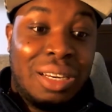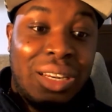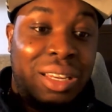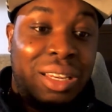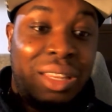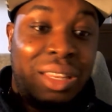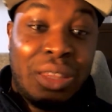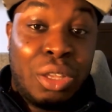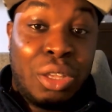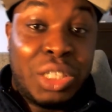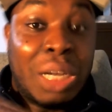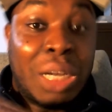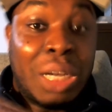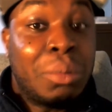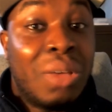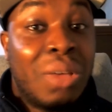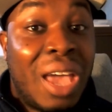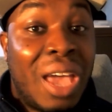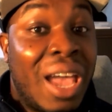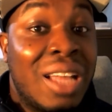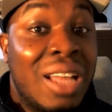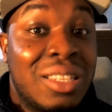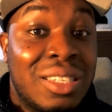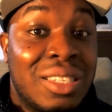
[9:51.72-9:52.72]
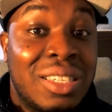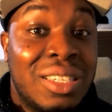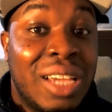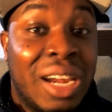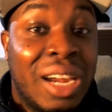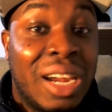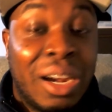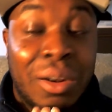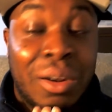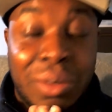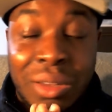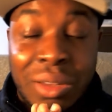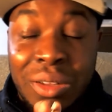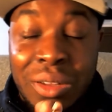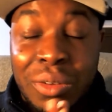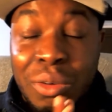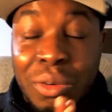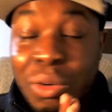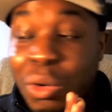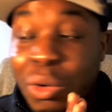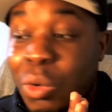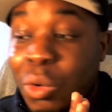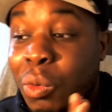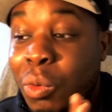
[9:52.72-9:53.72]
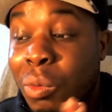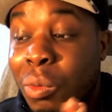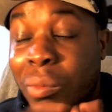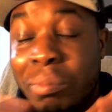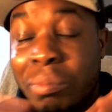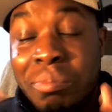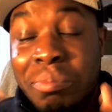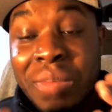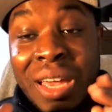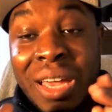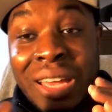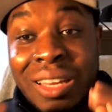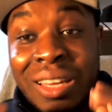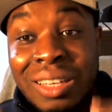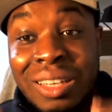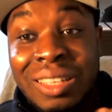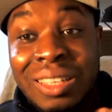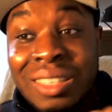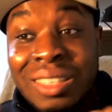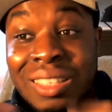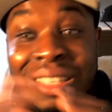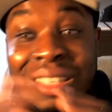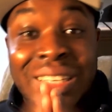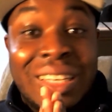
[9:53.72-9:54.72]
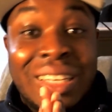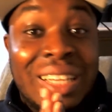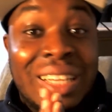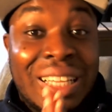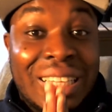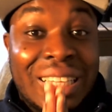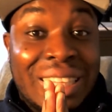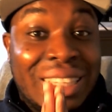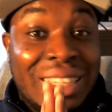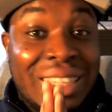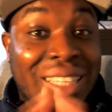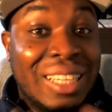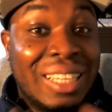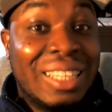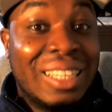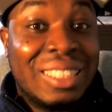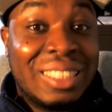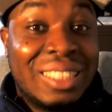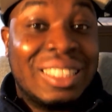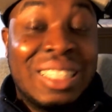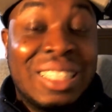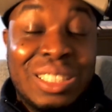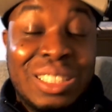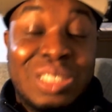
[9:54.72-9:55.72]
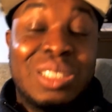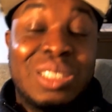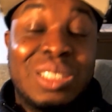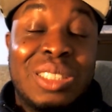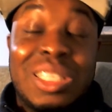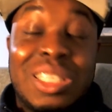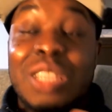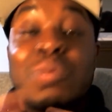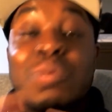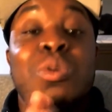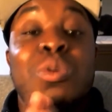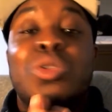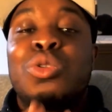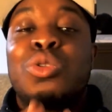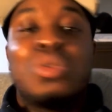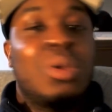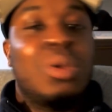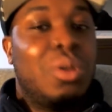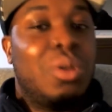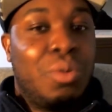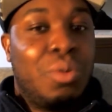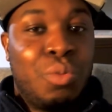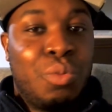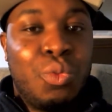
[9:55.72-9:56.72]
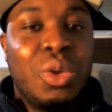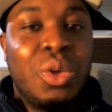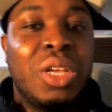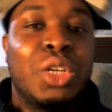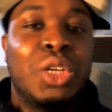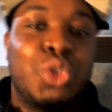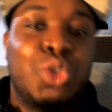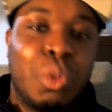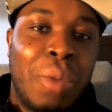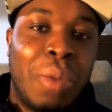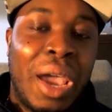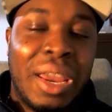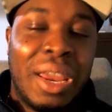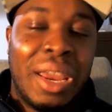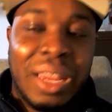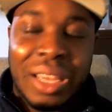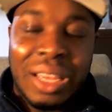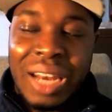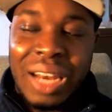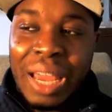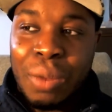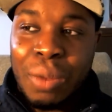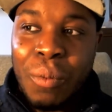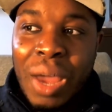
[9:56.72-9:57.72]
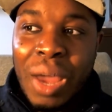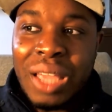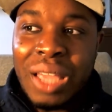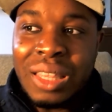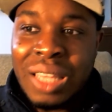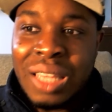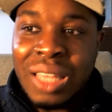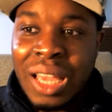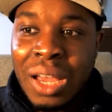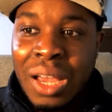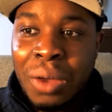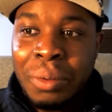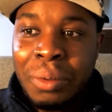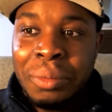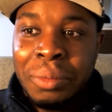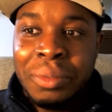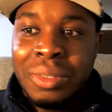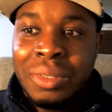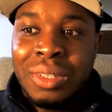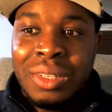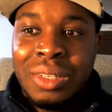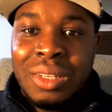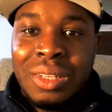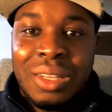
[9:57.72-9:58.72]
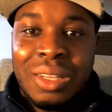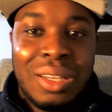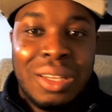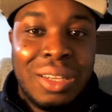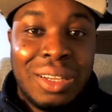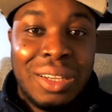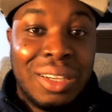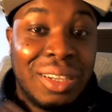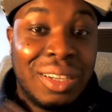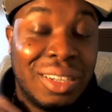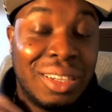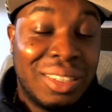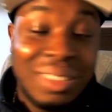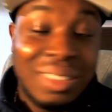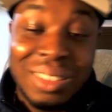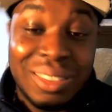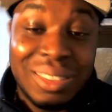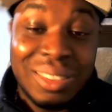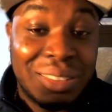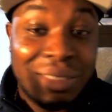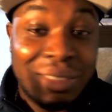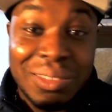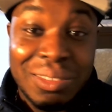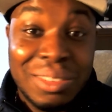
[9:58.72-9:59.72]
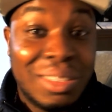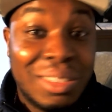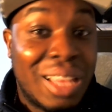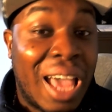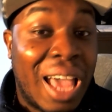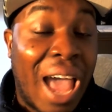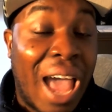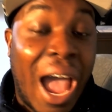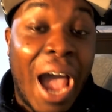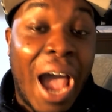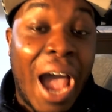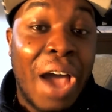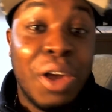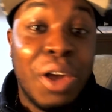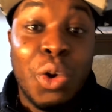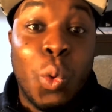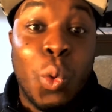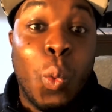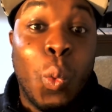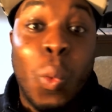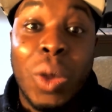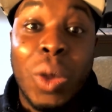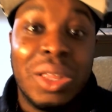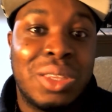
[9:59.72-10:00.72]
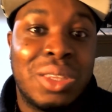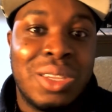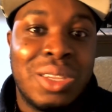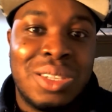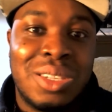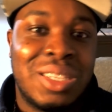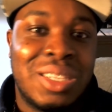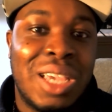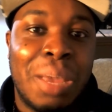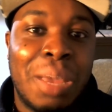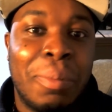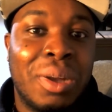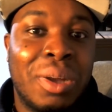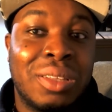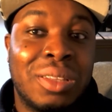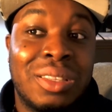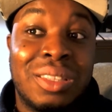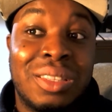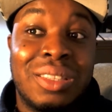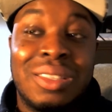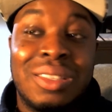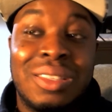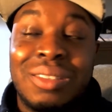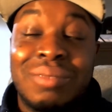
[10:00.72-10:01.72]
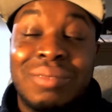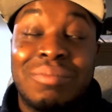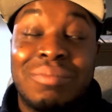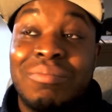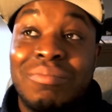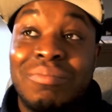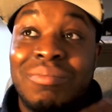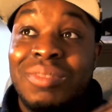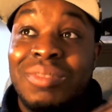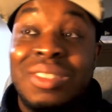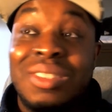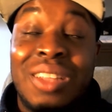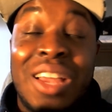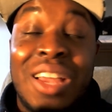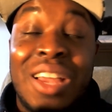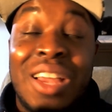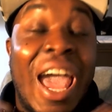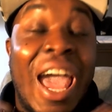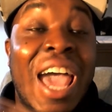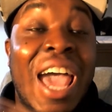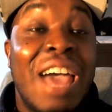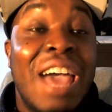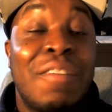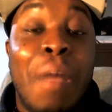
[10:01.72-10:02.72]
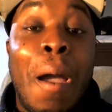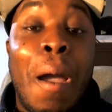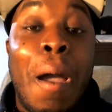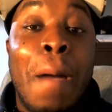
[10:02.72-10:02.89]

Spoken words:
the chapter ends there. Oh man, this was really dramatic. Like right now, uh, I don't know what to say about, like, I have a